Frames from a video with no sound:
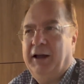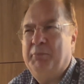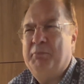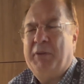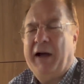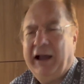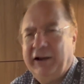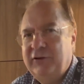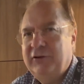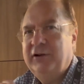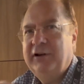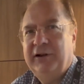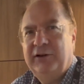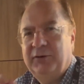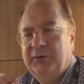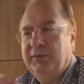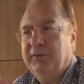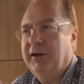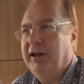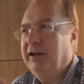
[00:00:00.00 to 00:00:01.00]
Passion
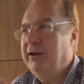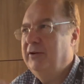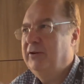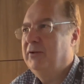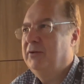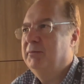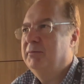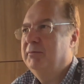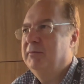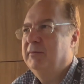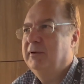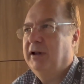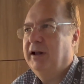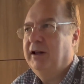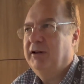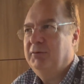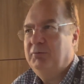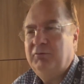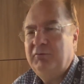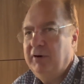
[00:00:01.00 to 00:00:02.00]
is
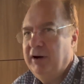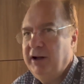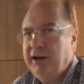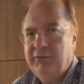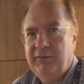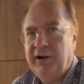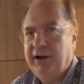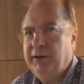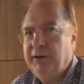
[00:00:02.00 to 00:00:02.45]
really, really